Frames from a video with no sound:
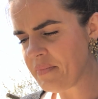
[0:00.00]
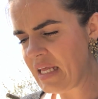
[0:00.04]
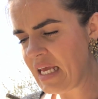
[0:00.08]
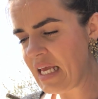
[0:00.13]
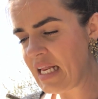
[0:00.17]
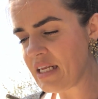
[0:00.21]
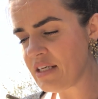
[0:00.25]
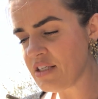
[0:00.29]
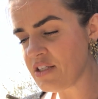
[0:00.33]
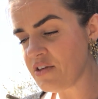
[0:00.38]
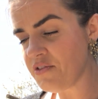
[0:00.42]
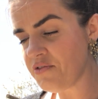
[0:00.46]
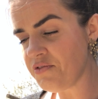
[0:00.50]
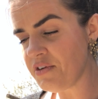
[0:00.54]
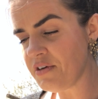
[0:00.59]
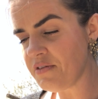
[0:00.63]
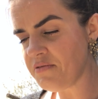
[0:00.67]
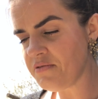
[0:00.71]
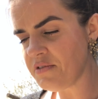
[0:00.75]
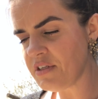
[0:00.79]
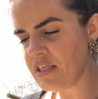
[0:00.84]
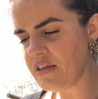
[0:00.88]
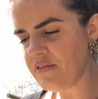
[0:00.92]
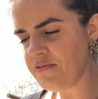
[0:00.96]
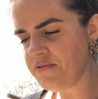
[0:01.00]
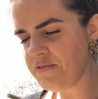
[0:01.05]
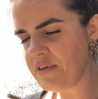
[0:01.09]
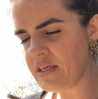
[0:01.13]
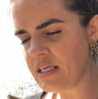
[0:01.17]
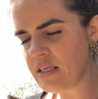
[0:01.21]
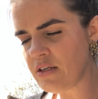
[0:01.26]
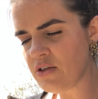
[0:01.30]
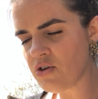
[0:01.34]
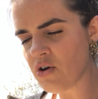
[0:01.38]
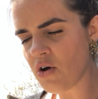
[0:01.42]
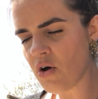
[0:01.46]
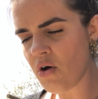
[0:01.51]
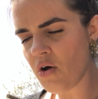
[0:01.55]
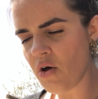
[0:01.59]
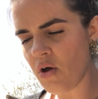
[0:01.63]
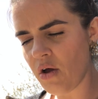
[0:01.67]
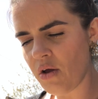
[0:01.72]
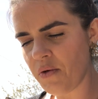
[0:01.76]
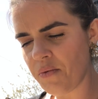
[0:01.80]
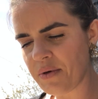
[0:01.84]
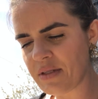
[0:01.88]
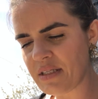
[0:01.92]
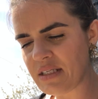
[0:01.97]
It is 50 feet
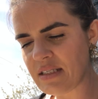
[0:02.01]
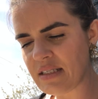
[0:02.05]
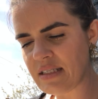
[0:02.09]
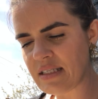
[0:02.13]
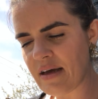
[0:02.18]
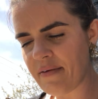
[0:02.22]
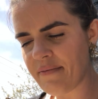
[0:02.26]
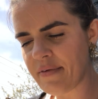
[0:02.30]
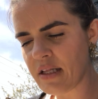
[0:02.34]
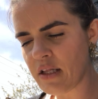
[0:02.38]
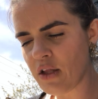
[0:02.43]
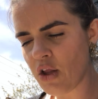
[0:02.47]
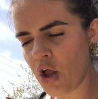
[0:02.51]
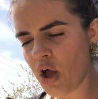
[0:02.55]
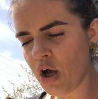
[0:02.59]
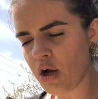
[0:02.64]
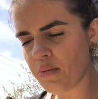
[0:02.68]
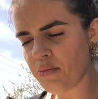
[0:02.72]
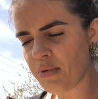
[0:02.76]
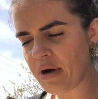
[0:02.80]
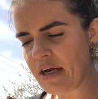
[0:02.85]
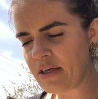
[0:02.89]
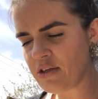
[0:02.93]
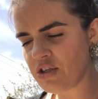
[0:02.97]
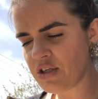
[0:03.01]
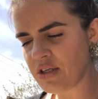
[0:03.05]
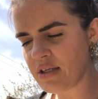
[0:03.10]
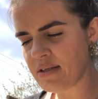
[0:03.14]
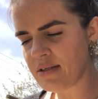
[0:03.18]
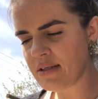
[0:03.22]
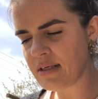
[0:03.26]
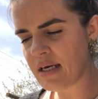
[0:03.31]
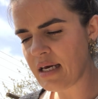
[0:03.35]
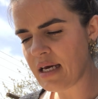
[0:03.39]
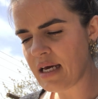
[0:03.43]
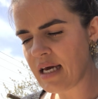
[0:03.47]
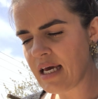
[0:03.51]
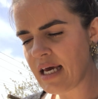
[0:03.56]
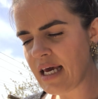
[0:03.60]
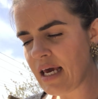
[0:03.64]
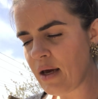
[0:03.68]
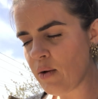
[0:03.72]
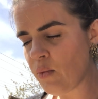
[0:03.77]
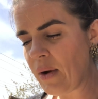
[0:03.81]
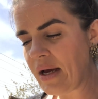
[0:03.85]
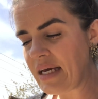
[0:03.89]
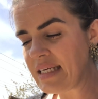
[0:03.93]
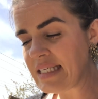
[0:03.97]
tall with 7 long branches.
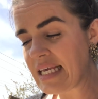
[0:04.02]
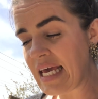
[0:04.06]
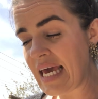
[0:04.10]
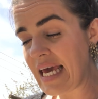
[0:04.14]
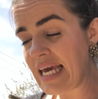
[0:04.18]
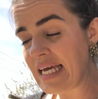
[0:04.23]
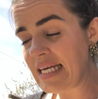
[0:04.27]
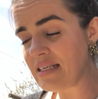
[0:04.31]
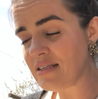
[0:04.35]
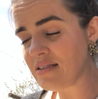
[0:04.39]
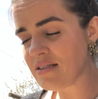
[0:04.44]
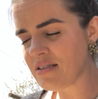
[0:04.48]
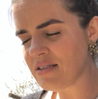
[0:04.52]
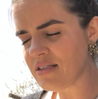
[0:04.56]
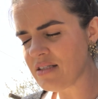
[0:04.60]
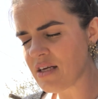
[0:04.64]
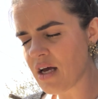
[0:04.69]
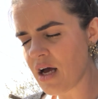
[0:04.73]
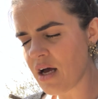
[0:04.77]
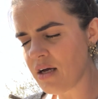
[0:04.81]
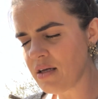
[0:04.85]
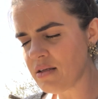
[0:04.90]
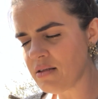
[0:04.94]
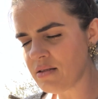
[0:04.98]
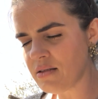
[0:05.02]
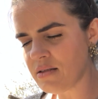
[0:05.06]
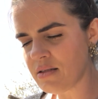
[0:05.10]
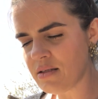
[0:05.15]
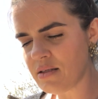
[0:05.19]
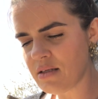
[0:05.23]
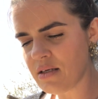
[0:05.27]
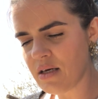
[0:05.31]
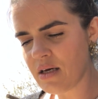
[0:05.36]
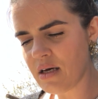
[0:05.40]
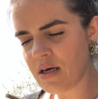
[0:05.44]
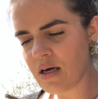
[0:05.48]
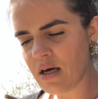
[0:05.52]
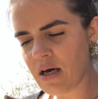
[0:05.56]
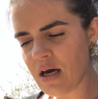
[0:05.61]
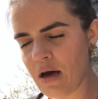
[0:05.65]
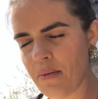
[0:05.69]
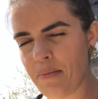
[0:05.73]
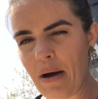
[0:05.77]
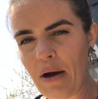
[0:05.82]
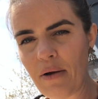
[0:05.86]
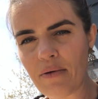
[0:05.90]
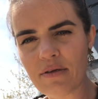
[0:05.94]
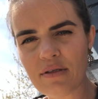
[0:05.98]
It weighs 8 tons,
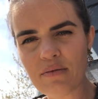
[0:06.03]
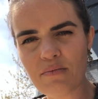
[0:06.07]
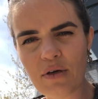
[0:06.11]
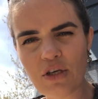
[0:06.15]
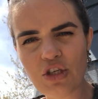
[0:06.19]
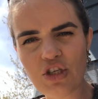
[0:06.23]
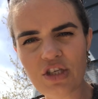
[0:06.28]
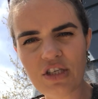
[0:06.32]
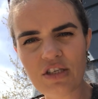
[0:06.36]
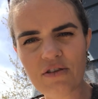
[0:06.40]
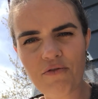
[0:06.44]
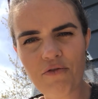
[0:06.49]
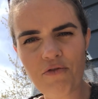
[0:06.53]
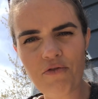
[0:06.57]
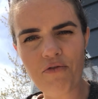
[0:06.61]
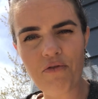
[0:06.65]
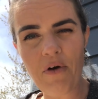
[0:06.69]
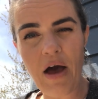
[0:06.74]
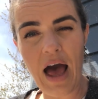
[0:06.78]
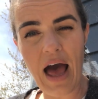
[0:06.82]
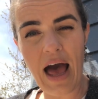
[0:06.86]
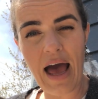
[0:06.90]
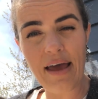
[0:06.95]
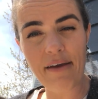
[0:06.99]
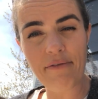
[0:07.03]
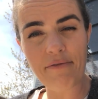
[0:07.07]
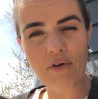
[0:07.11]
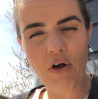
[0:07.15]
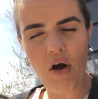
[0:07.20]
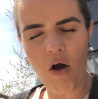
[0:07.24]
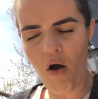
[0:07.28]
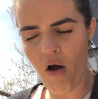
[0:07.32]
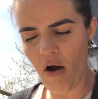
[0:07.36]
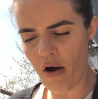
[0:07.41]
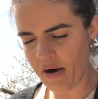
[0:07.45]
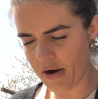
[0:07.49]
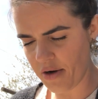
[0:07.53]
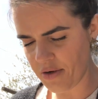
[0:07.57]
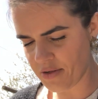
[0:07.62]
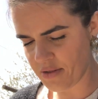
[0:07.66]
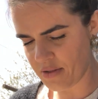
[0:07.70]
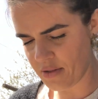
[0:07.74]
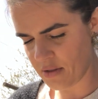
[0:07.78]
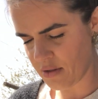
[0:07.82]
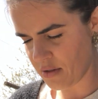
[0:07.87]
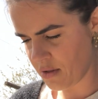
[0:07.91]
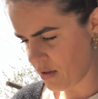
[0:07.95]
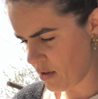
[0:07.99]
about as much as 5
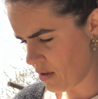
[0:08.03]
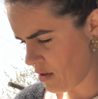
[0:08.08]
cars.